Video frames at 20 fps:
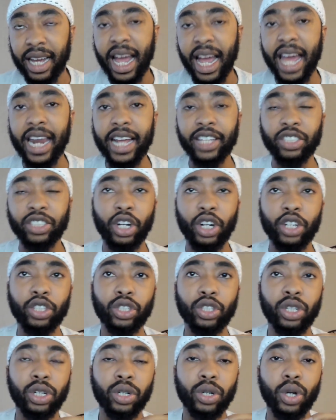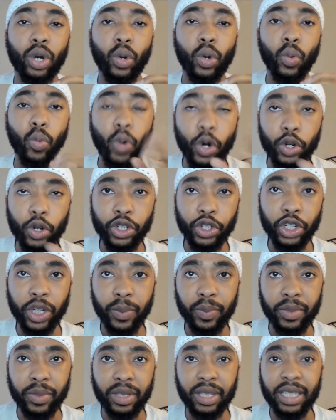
and they started to worship